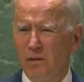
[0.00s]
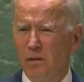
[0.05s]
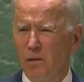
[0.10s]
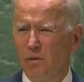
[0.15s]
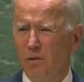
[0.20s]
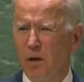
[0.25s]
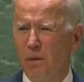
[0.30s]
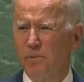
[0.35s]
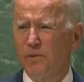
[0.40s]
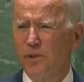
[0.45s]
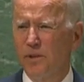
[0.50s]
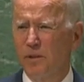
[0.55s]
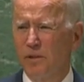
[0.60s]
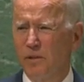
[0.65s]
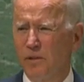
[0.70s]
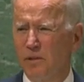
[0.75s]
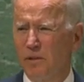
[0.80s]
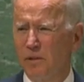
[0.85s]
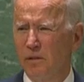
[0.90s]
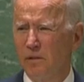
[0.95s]

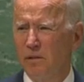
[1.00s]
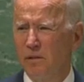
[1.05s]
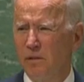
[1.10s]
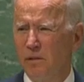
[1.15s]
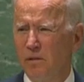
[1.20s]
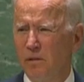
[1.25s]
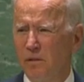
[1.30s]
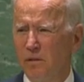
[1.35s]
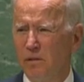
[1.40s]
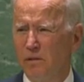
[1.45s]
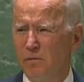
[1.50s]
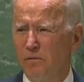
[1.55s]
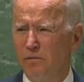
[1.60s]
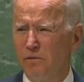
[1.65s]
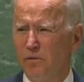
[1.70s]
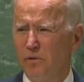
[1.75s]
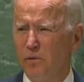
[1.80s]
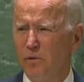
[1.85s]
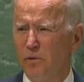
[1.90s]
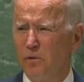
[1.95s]
Corruption
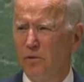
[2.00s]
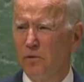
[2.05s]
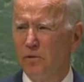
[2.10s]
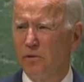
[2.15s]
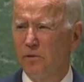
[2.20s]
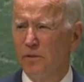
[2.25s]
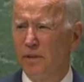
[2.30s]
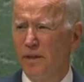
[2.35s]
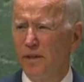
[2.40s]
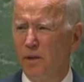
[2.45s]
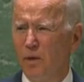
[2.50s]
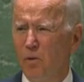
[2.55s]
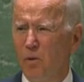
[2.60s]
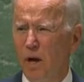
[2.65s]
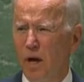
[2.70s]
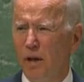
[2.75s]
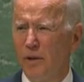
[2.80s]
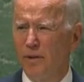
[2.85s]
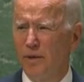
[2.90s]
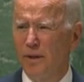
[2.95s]
fuels
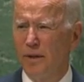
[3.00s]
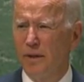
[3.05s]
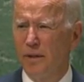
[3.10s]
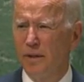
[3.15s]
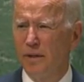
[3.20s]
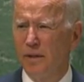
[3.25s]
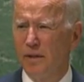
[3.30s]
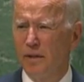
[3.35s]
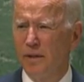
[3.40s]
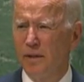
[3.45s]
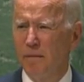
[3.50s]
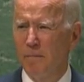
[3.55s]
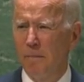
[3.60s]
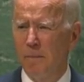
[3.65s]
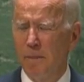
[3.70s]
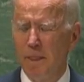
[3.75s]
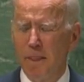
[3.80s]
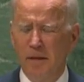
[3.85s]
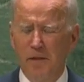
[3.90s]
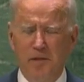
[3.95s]
inequality,
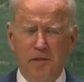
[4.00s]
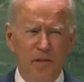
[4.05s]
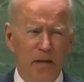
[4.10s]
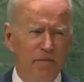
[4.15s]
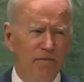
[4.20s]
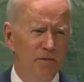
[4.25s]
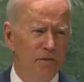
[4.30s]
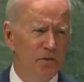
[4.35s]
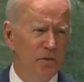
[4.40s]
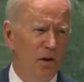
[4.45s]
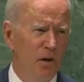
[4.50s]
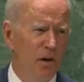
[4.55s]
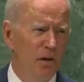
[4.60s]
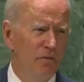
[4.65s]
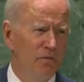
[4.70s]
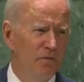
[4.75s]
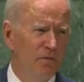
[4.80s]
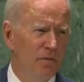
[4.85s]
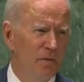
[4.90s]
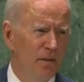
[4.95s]
siphons
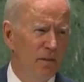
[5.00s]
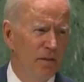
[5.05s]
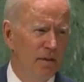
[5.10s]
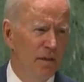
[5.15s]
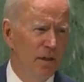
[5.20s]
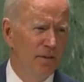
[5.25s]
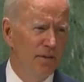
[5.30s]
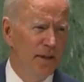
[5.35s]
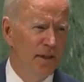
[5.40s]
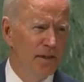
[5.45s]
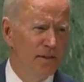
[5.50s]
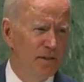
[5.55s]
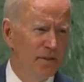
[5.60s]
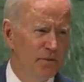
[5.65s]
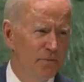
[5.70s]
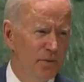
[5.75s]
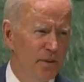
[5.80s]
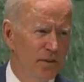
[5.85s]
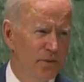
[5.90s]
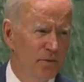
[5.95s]
off a
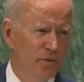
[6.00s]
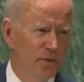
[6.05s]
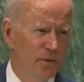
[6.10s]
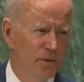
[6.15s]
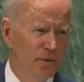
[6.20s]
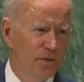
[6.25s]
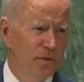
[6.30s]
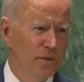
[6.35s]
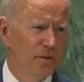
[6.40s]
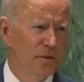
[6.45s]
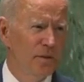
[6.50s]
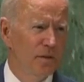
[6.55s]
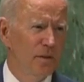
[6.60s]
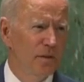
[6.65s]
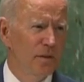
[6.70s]
nation's resources,